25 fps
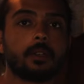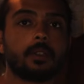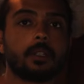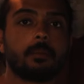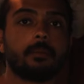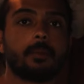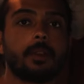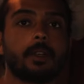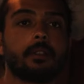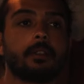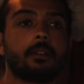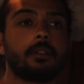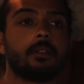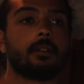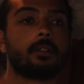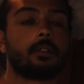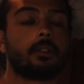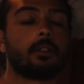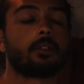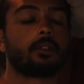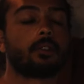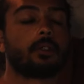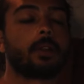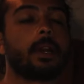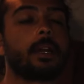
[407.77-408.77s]
hunting method. It's
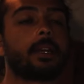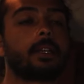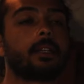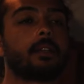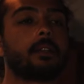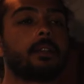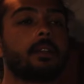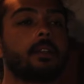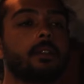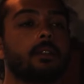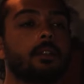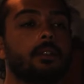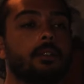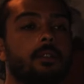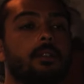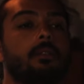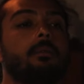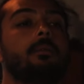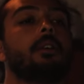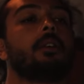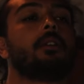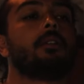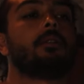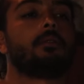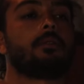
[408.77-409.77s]
called tracking, and it's just
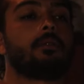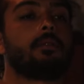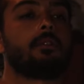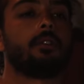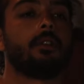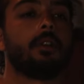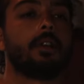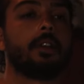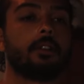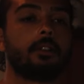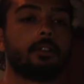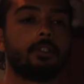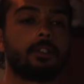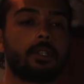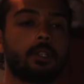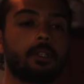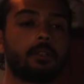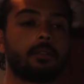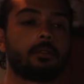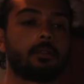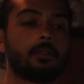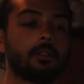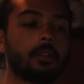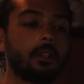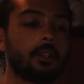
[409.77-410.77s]
about your energy.
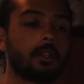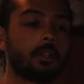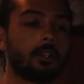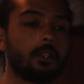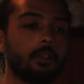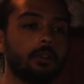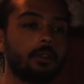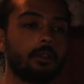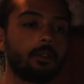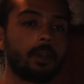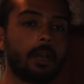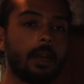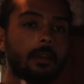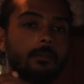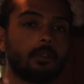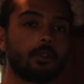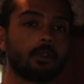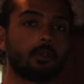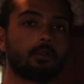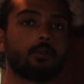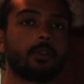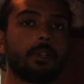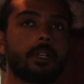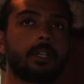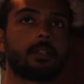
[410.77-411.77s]
You know, you have
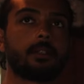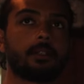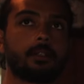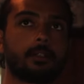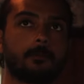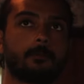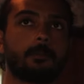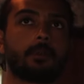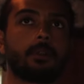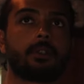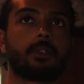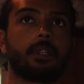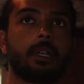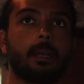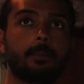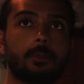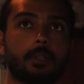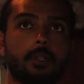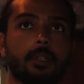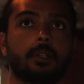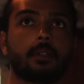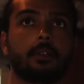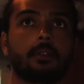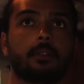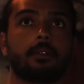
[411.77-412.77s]
your rings of
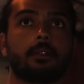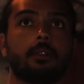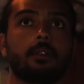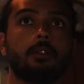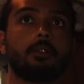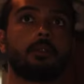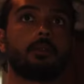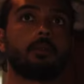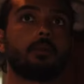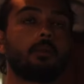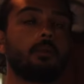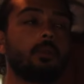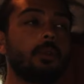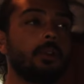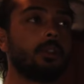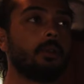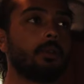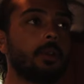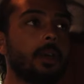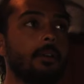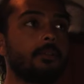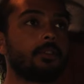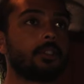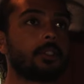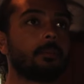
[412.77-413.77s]
perception. You know, when
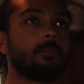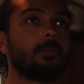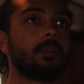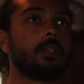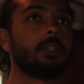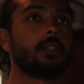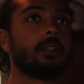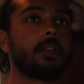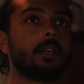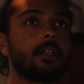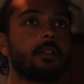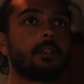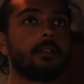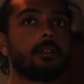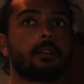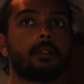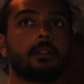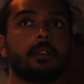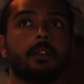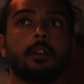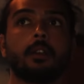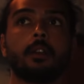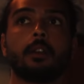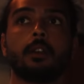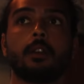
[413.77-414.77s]
you have somebody that is,
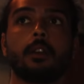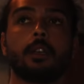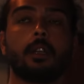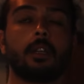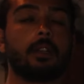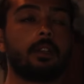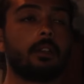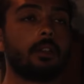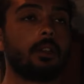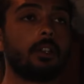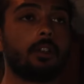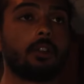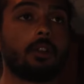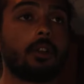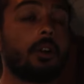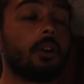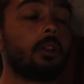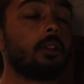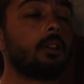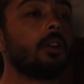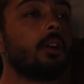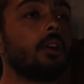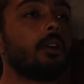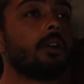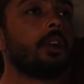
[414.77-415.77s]
and, you, are
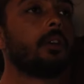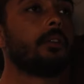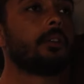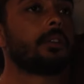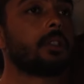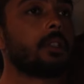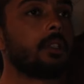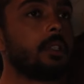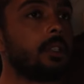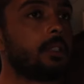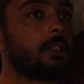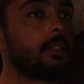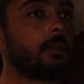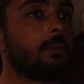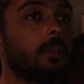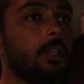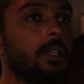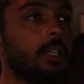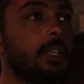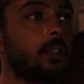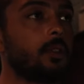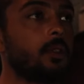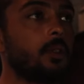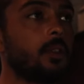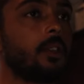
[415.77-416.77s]
all alone, all of a sudden
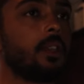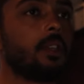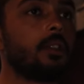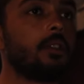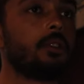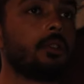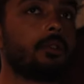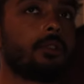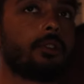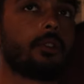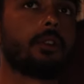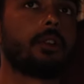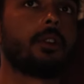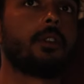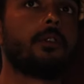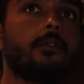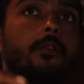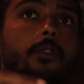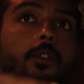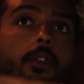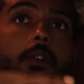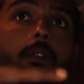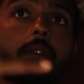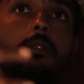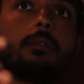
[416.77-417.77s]
somebody gets within your 30
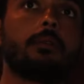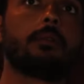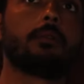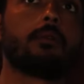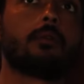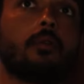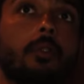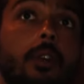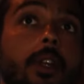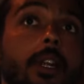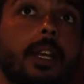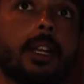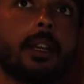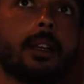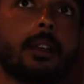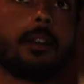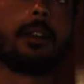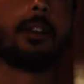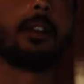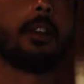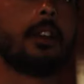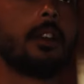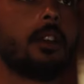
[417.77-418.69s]
foot ring,